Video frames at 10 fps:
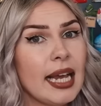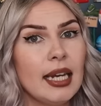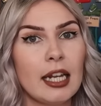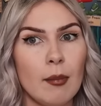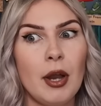
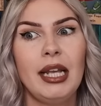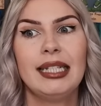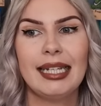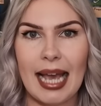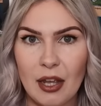little money to
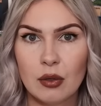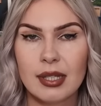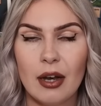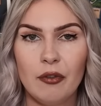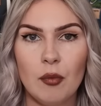get
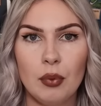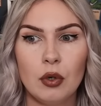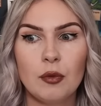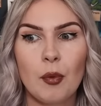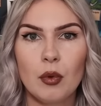yourself on
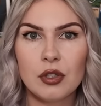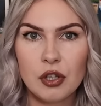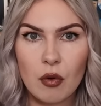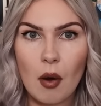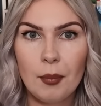board, but once
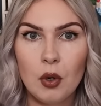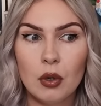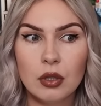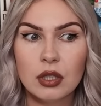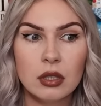you're on
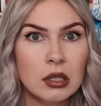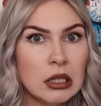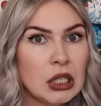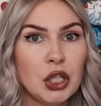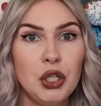board,
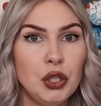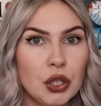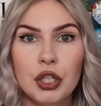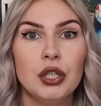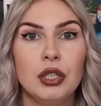you're
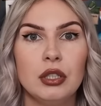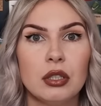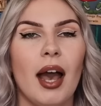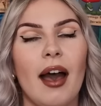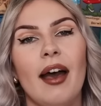good.
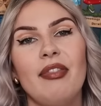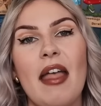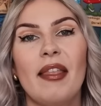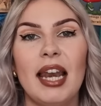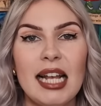And then
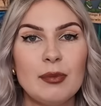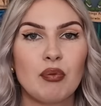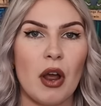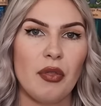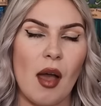the last
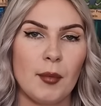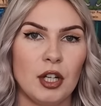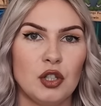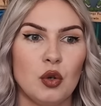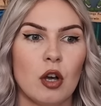pro that I'm going
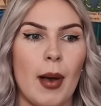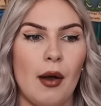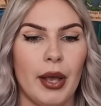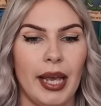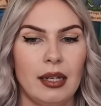to talk
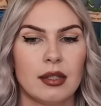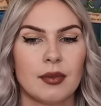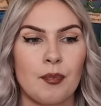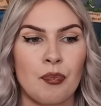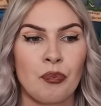about is
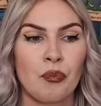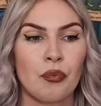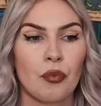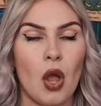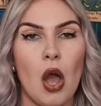
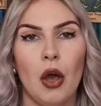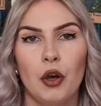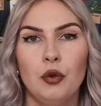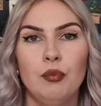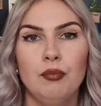
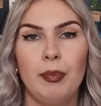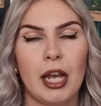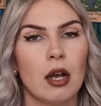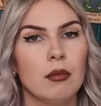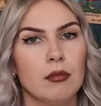home
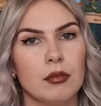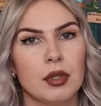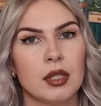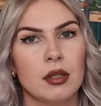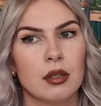becomes